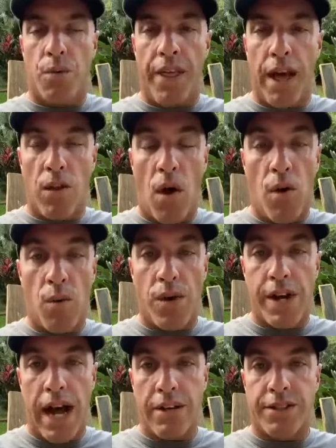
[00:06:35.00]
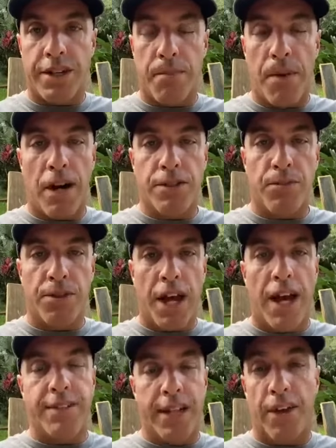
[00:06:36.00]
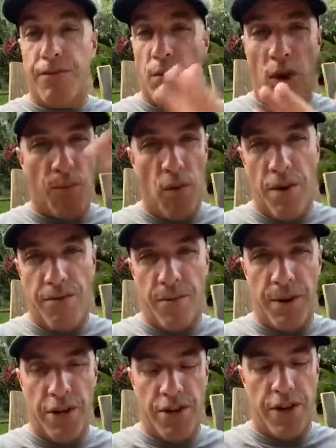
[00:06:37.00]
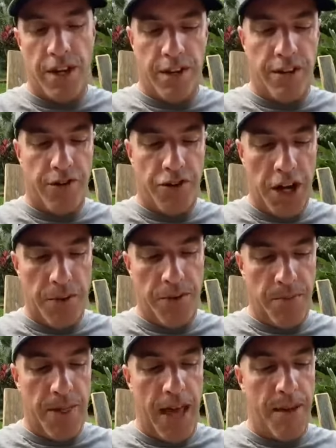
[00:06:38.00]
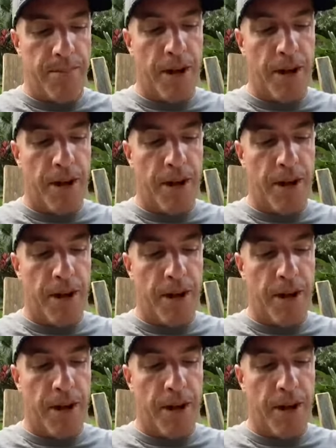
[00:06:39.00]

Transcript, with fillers: without long workouts and impossible diets. Now, if you want more information, you can share with me that.